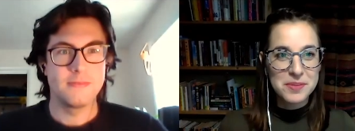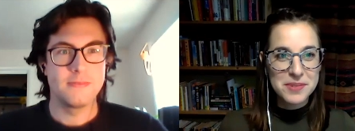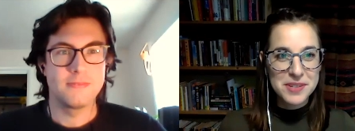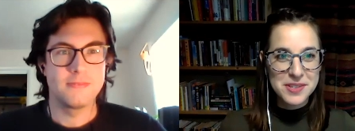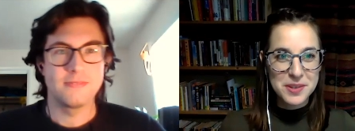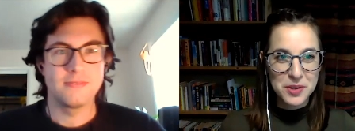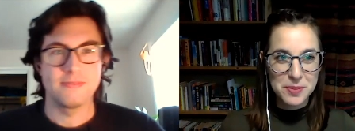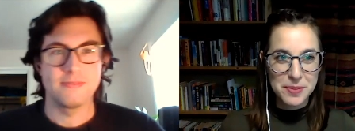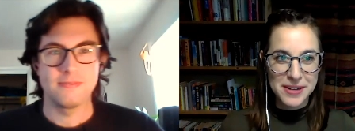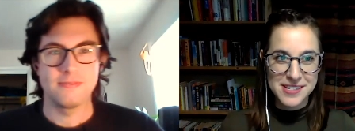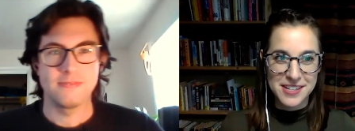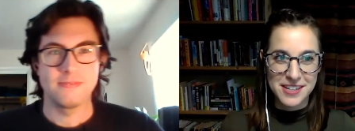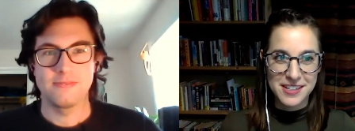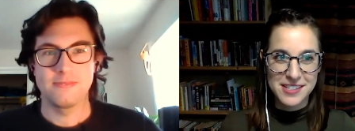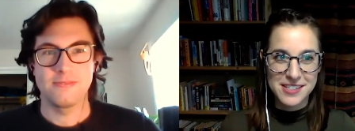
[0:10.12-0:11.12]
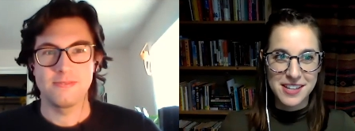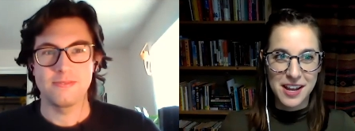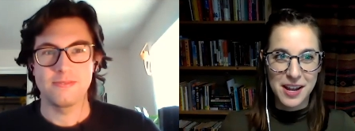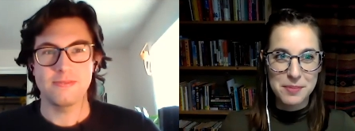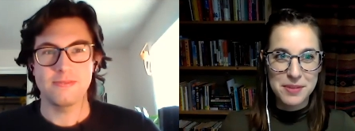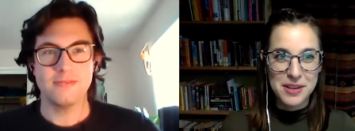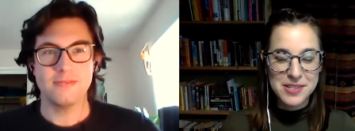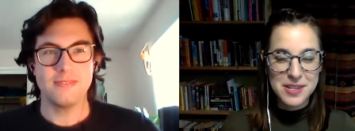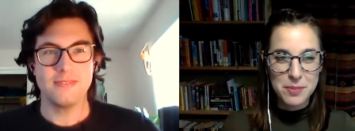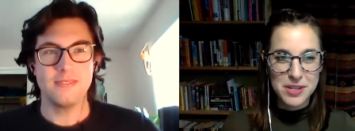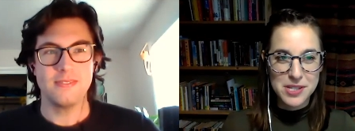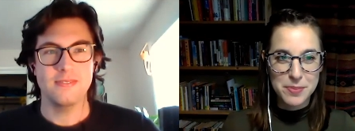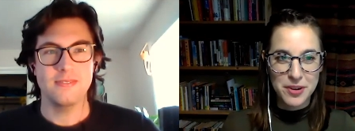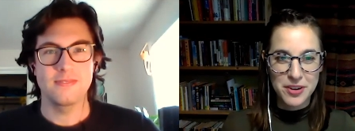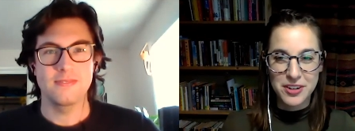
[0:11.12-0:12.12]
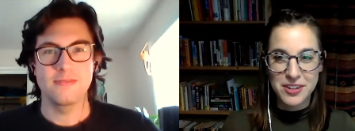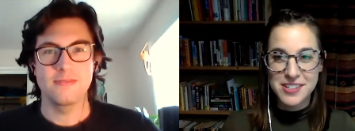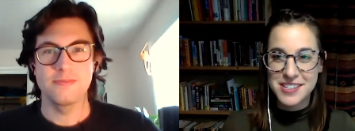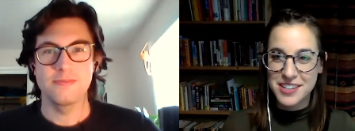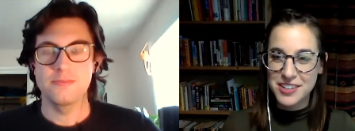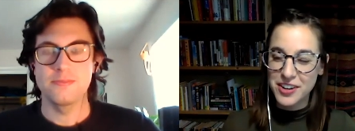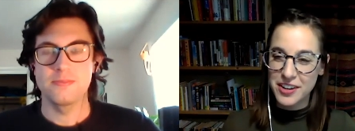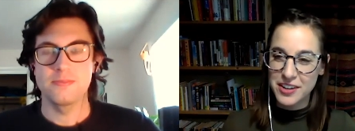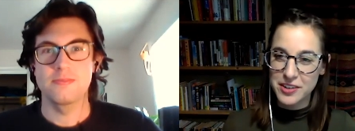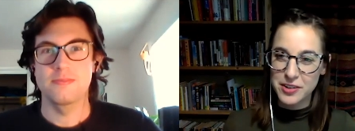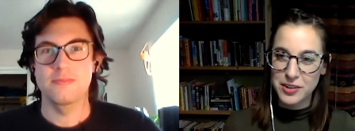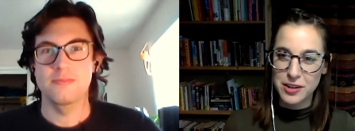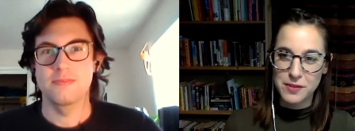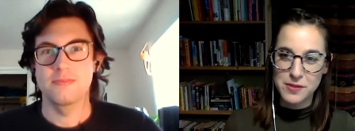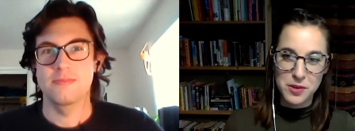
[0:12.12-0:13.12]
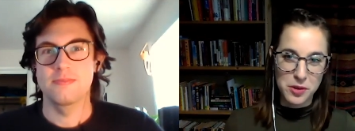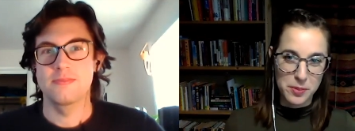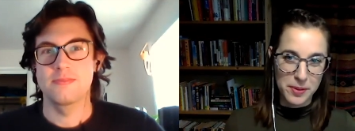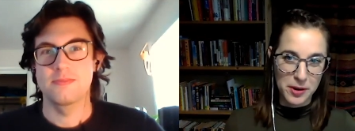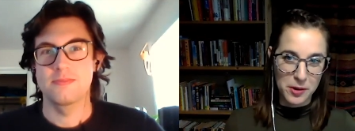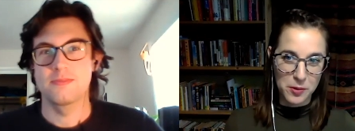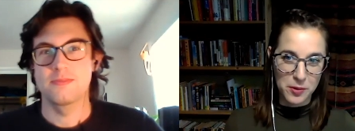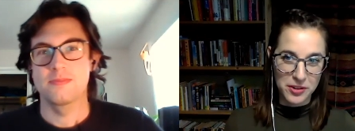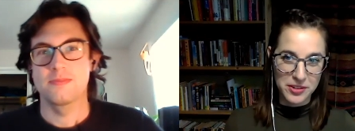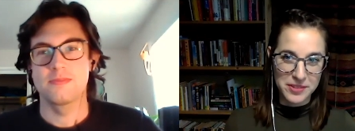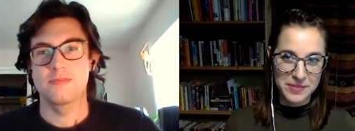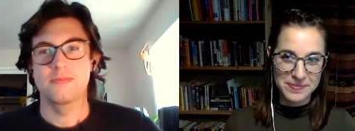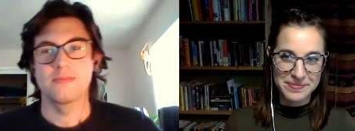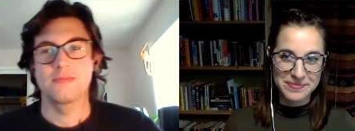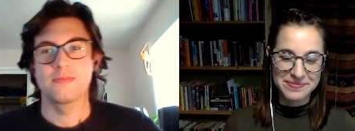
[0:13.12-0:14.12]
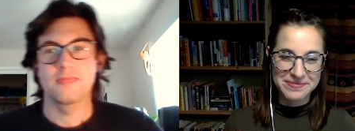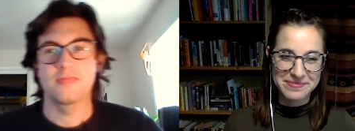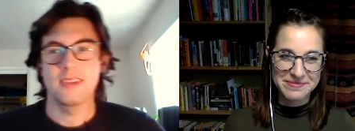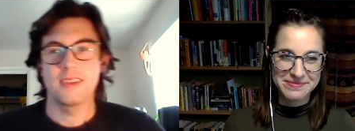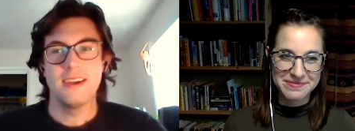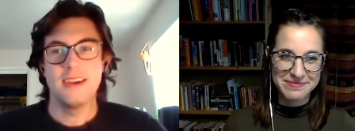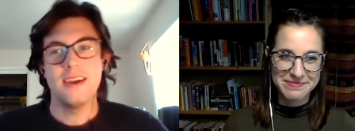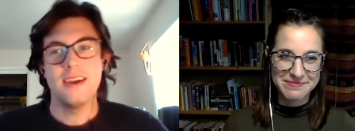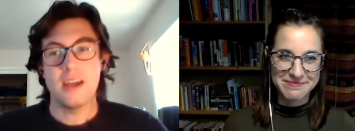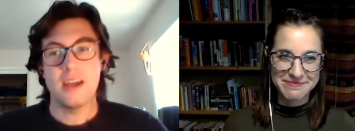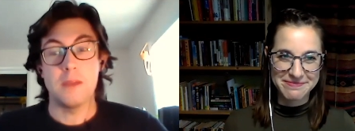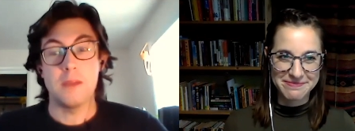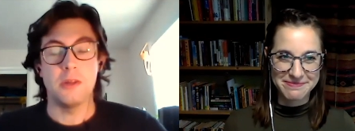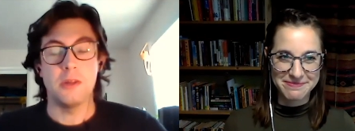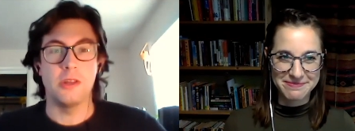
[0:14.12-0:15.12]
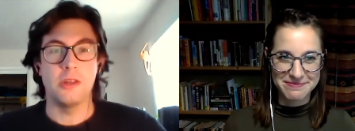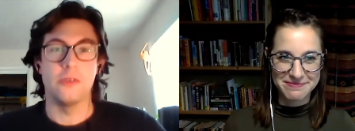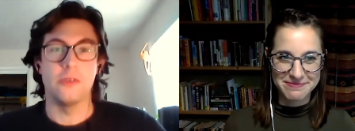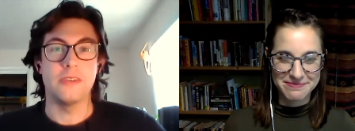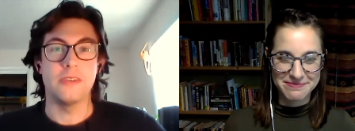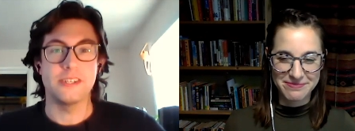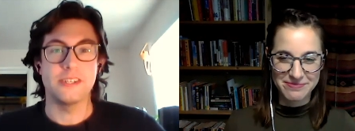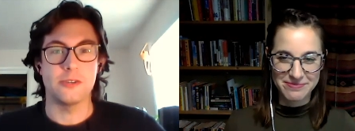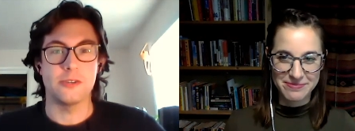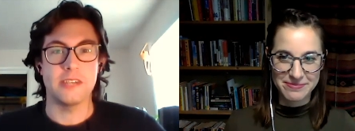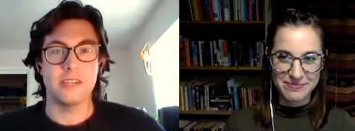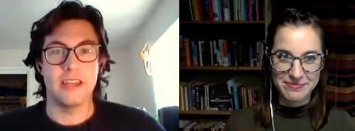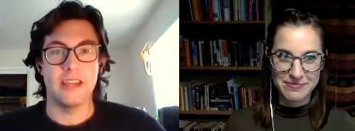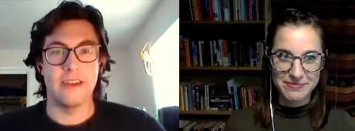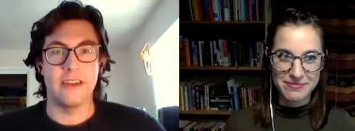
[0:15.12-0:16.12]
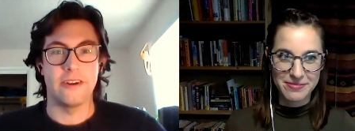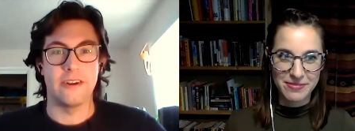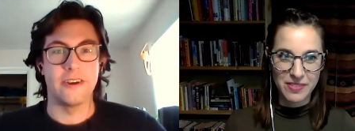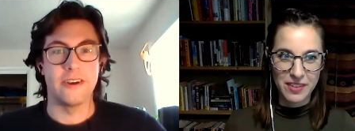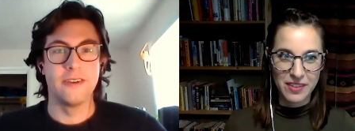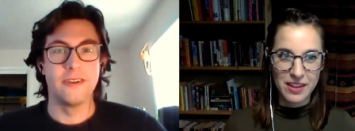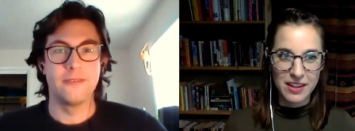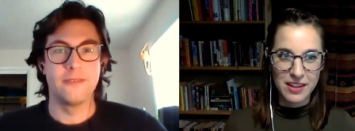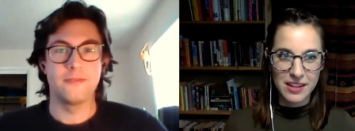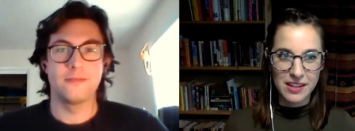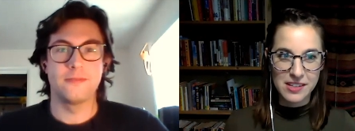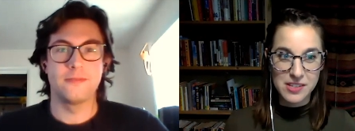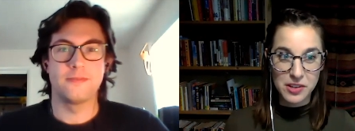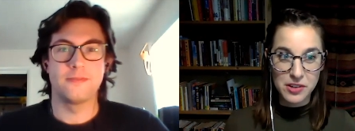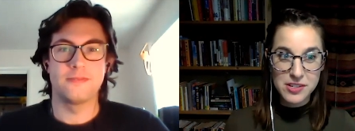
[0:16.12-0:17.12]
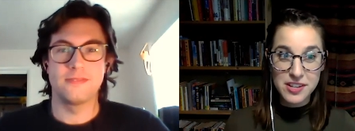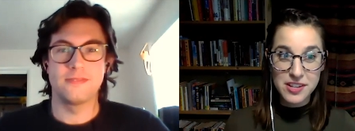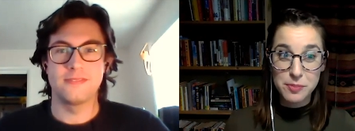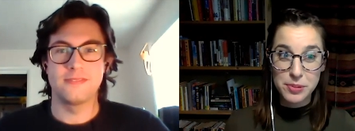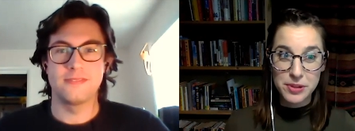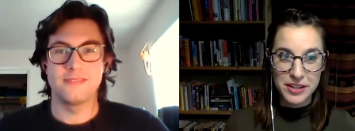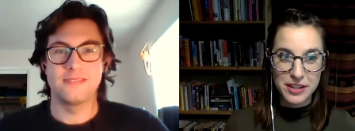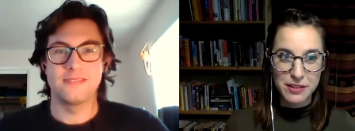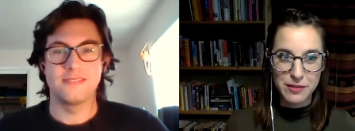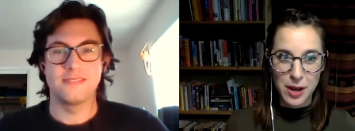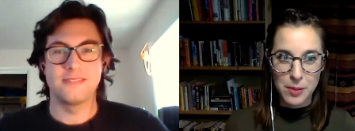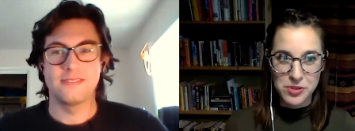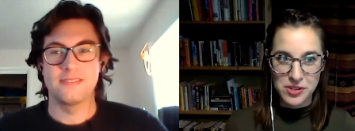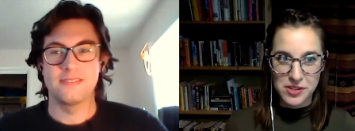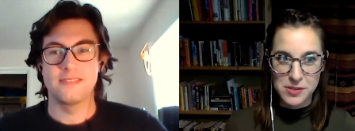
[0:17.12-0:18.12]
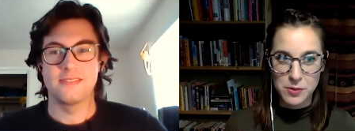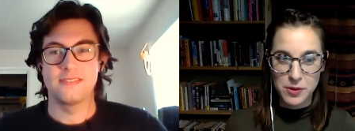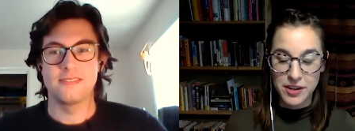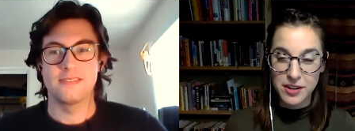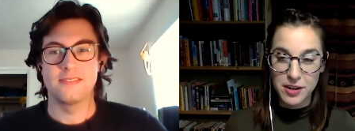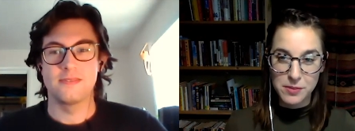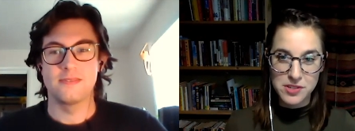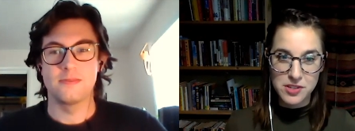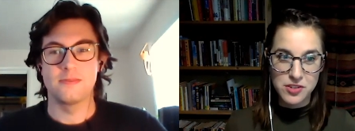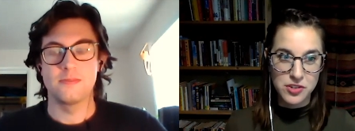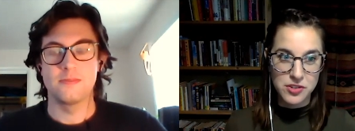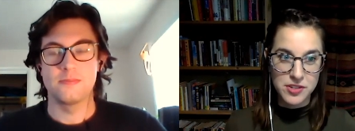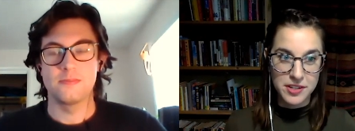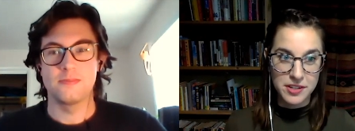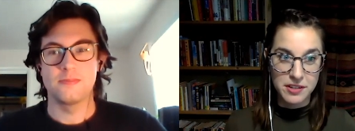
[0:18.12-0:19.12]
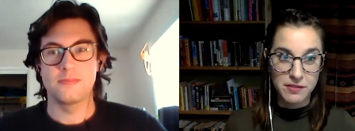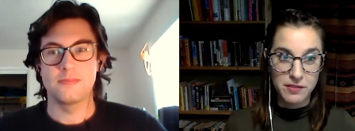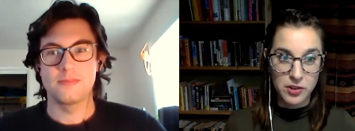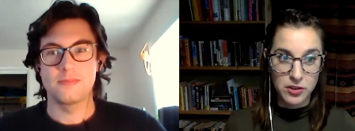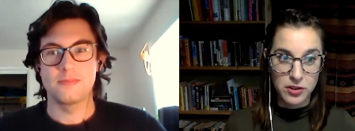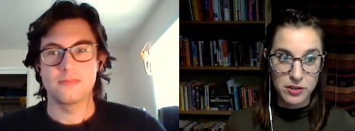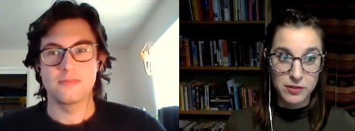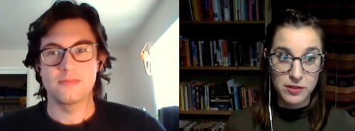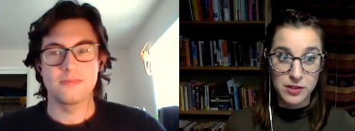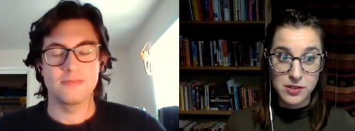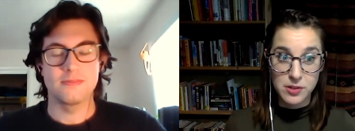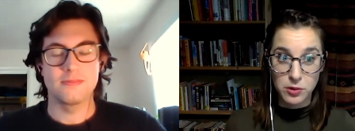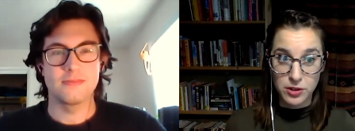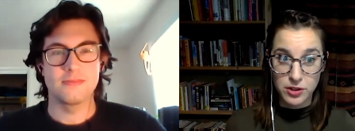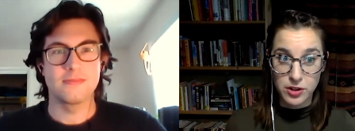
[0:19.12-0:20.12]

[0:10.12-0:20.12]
Speaker 1: Welcome to Solar Basics. I'm Kelsey Misbrener, Senior Editor of Solar Power World.
Speaker 2: And I'm Billy Ludt, Associate Editor.
Speaker 1: Installers have plenty of options when it comes to choosing an inverter for a solar